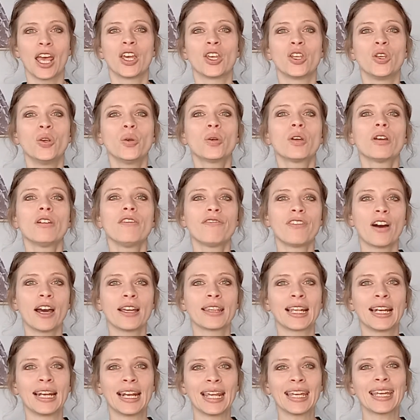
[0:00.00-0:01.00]
You can
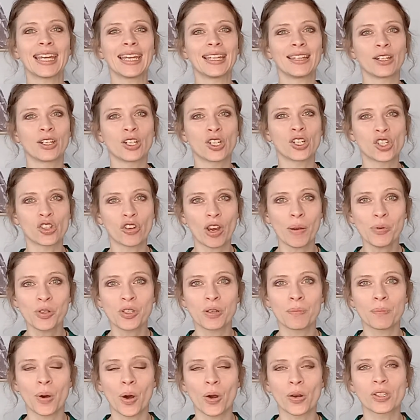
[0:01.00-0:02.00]
find the link in the
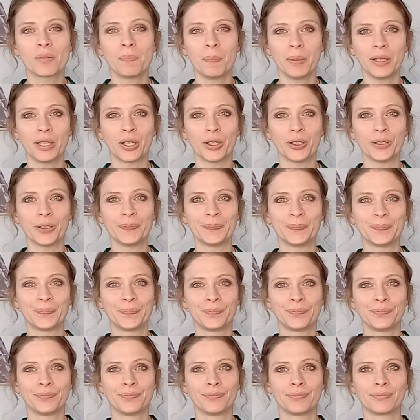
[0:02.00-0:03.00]
description box below.
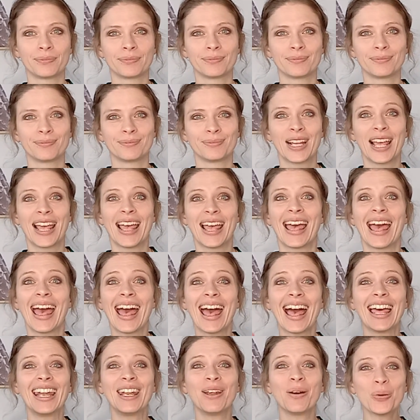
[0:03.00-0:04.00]

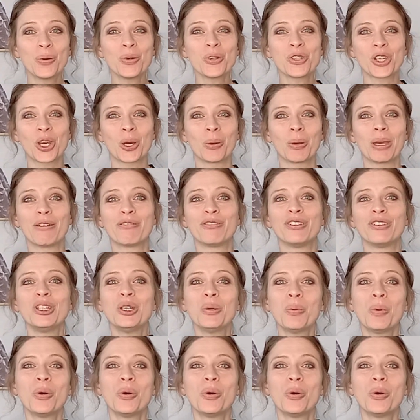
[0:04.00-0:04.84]
And also, if you